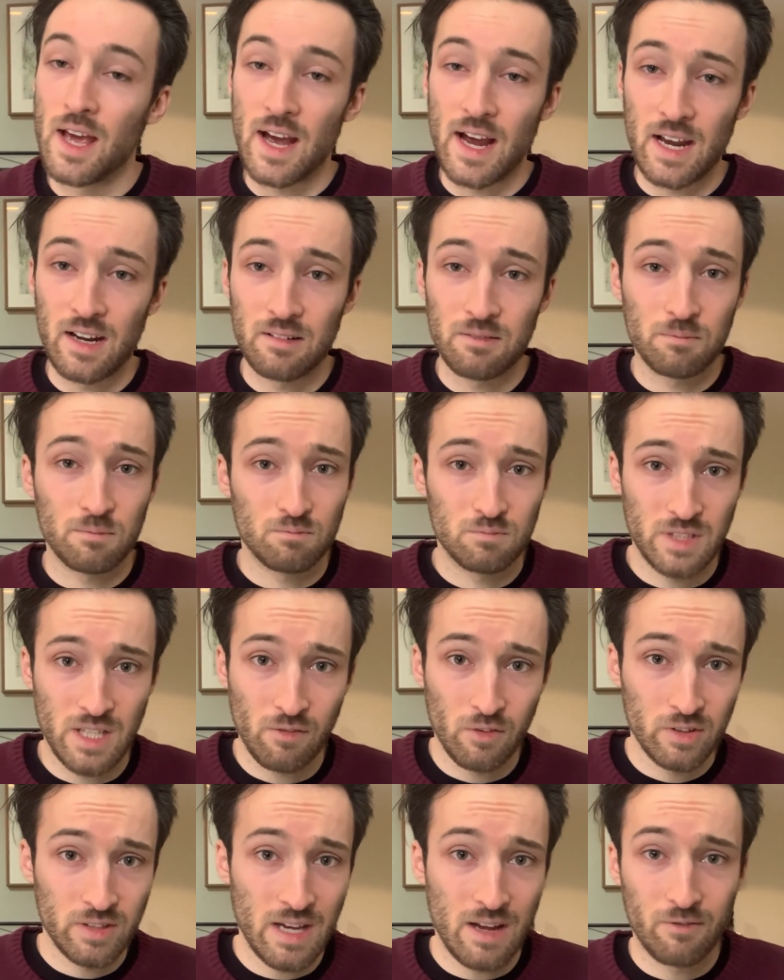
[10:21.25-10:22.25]
And
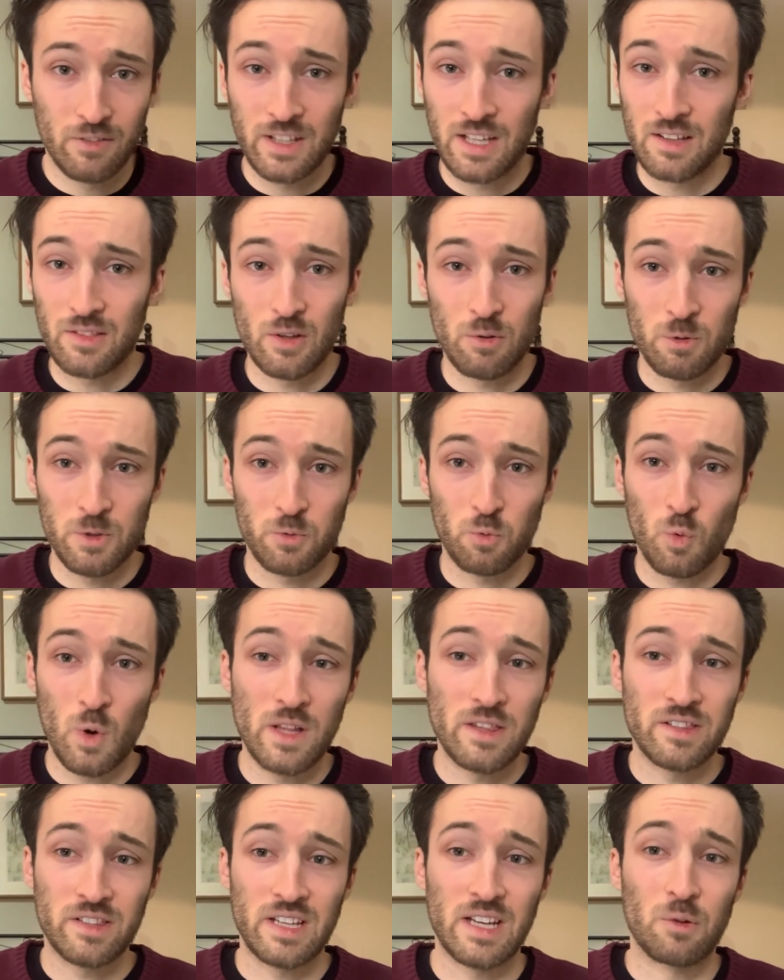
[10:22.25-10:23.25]
Devil's Advocate, there was
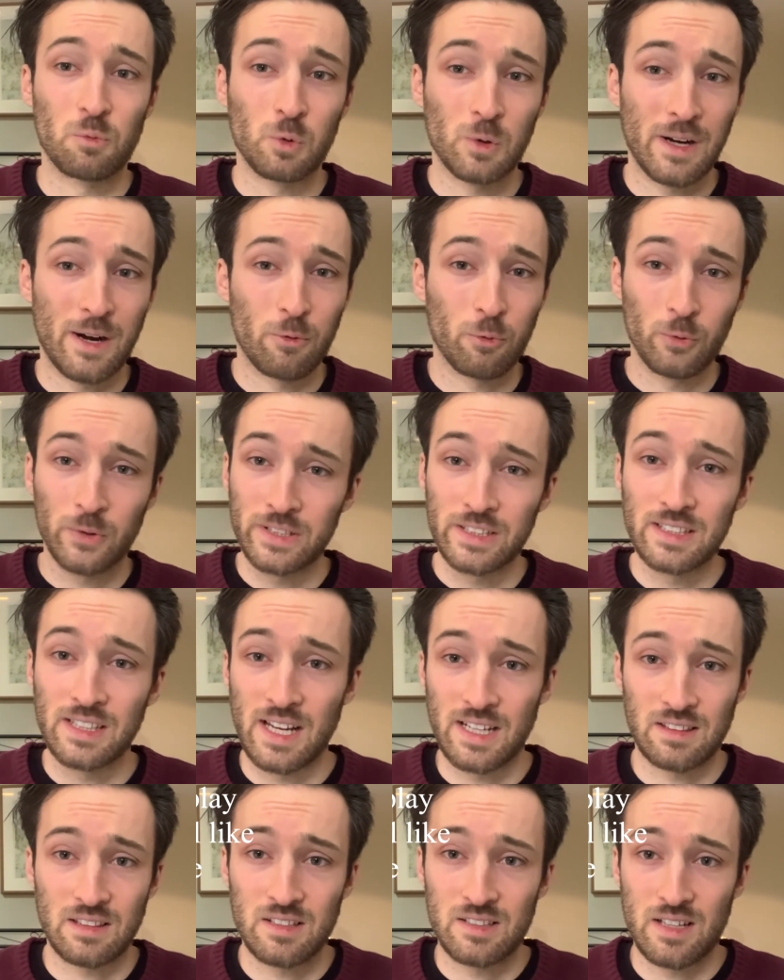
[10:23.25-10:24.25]
one scene where I really
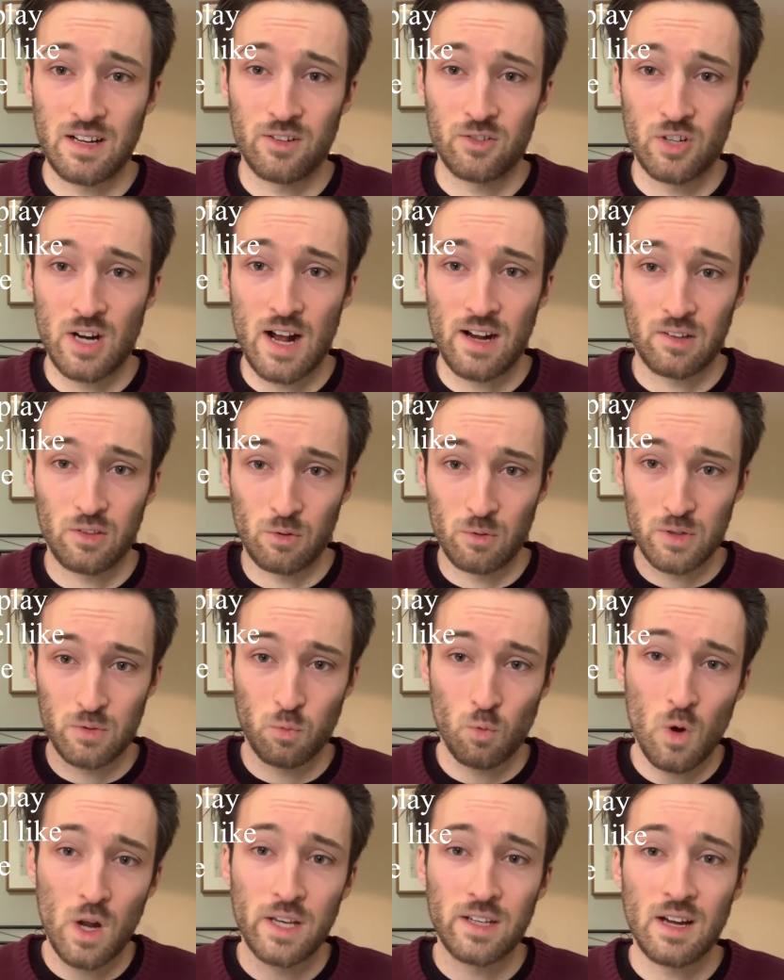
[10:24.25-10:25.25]
liked the soundtrack. There was
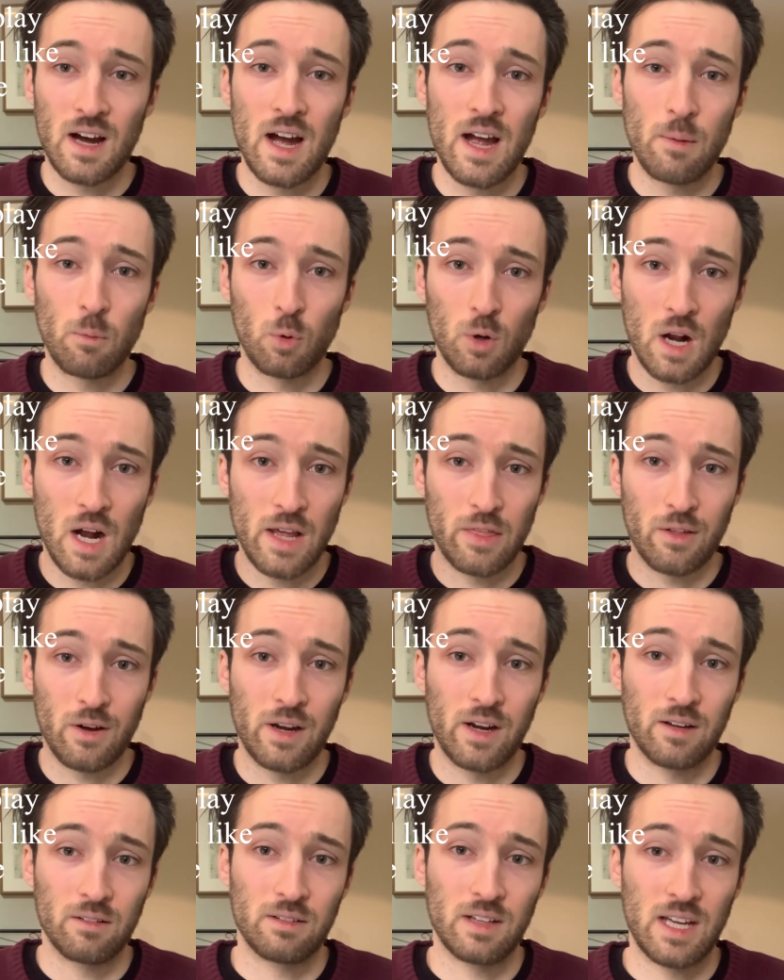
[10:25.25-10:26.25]
one time where I thought
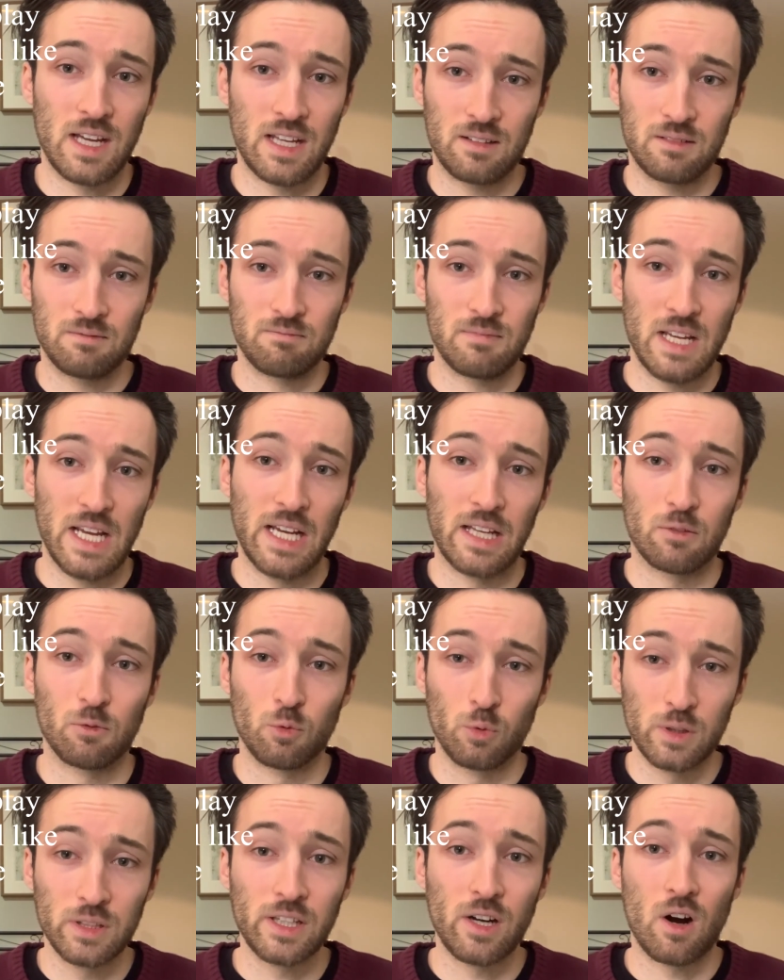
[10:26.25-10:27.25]
it hit
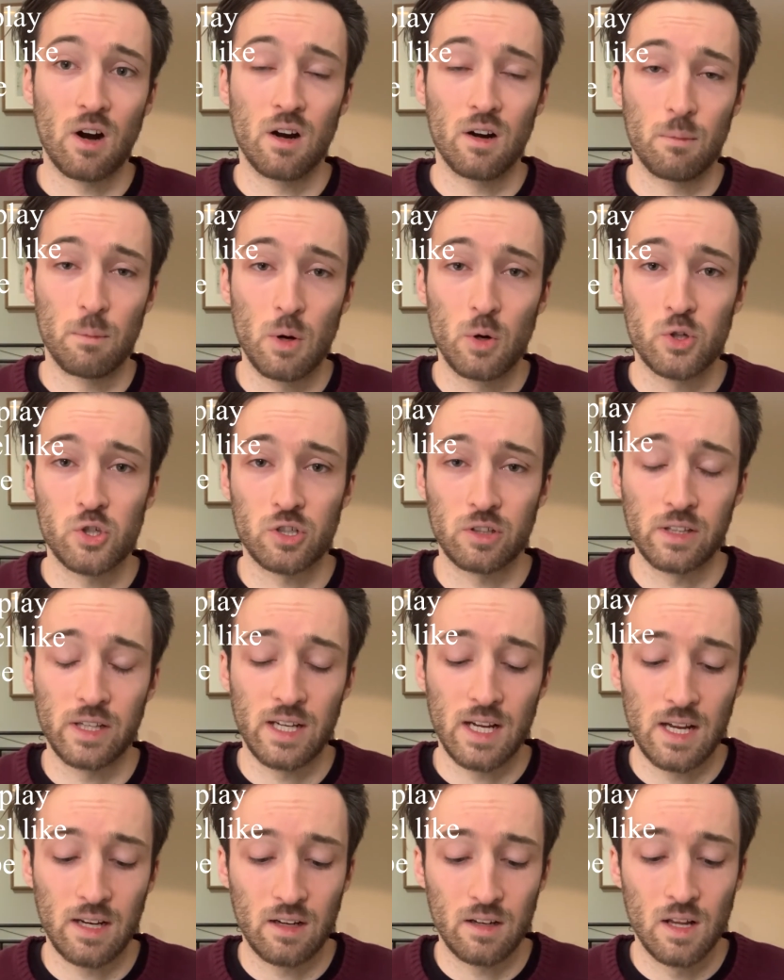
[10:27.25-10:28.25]
really hard emotionally,
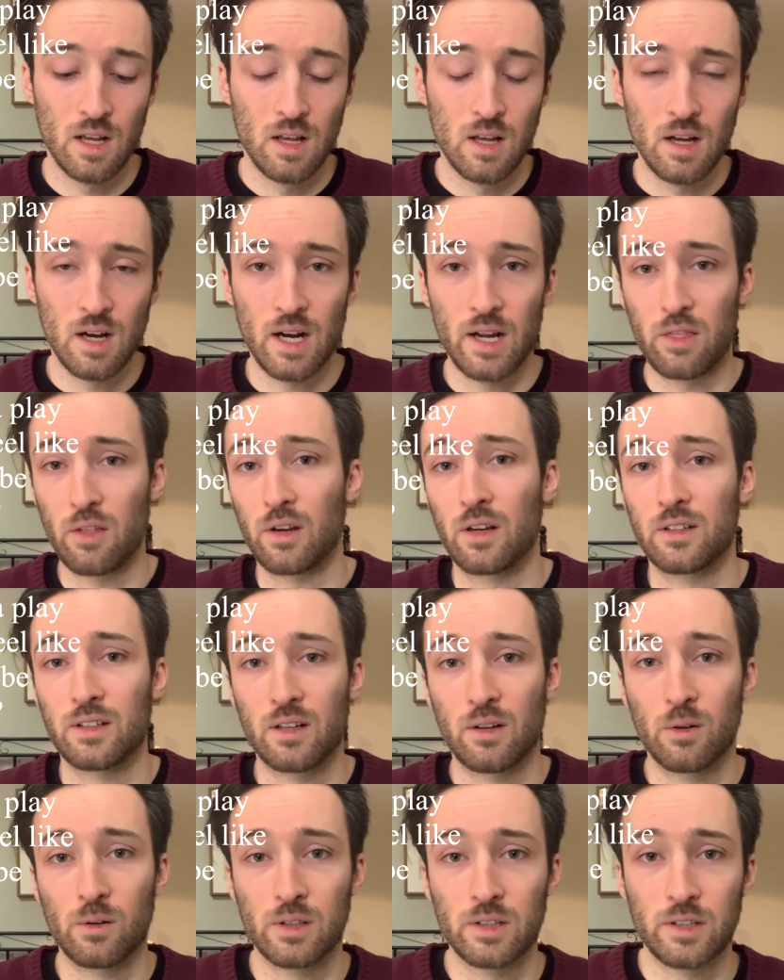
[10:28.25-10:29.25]
and I thought it did
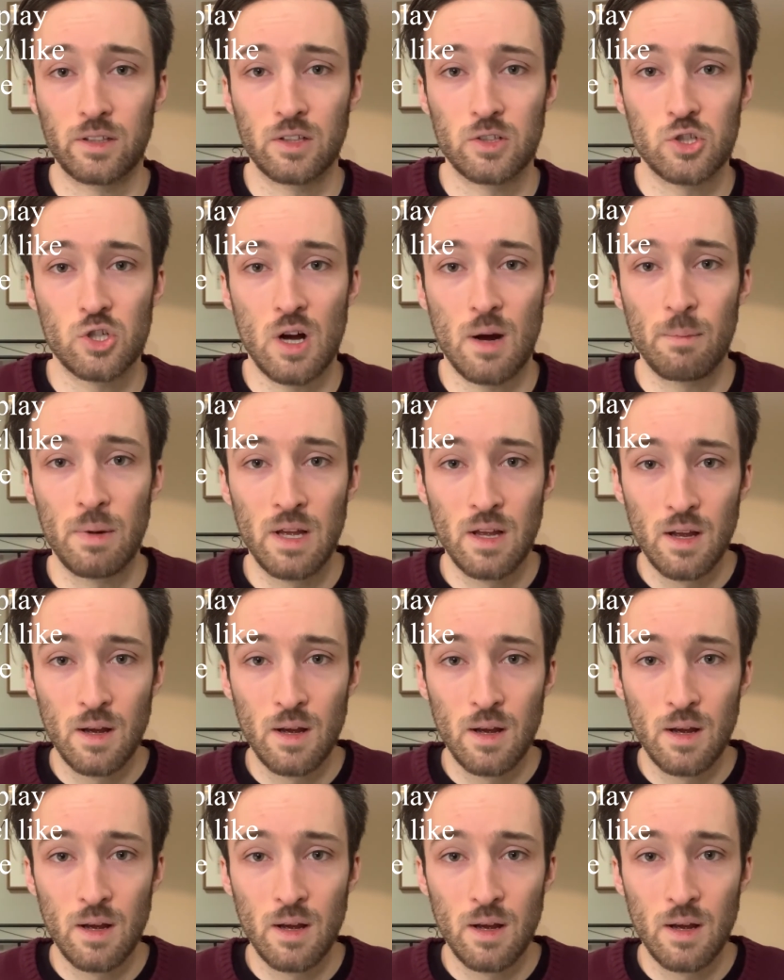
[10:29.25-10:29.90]
a really good job.